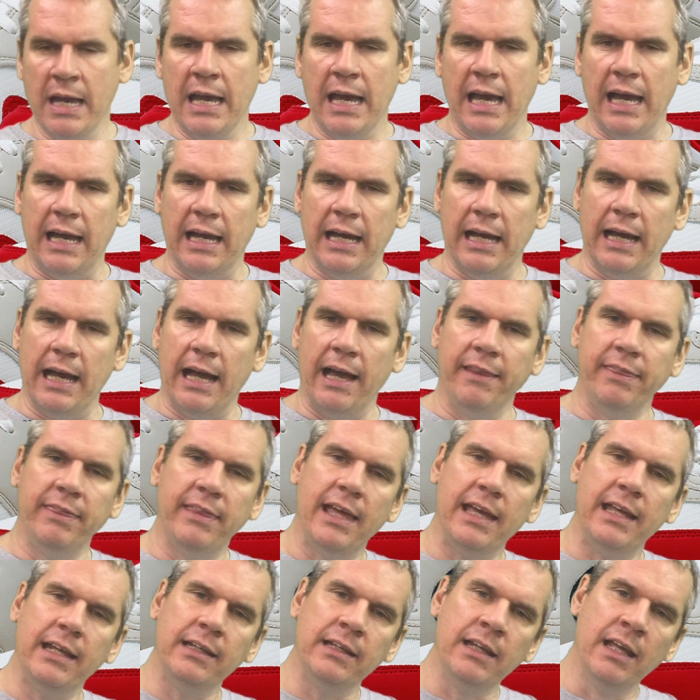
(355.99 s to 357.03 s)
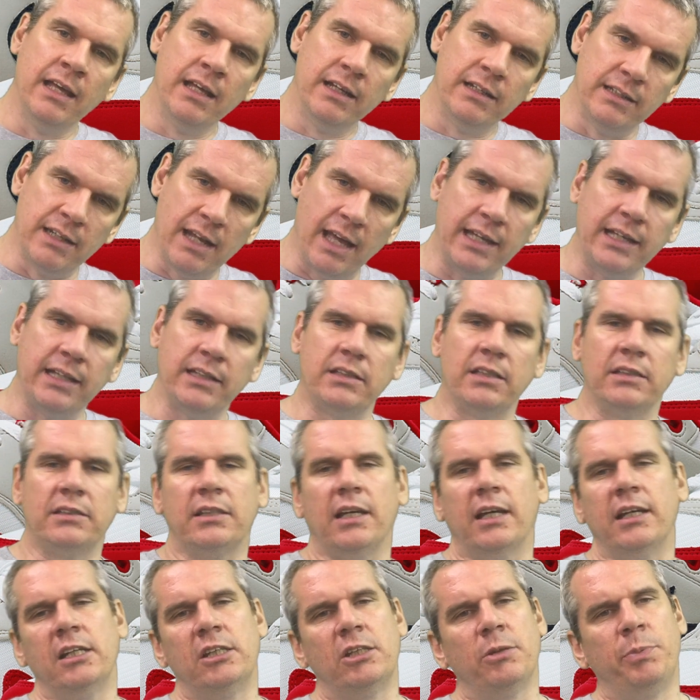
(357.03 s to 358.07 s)
And then Nike
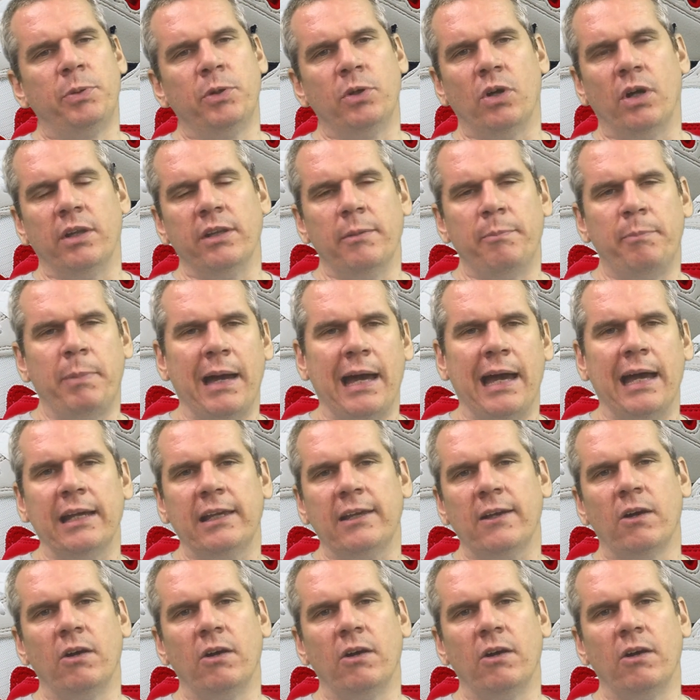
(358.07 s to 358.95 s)
decided to put it on the back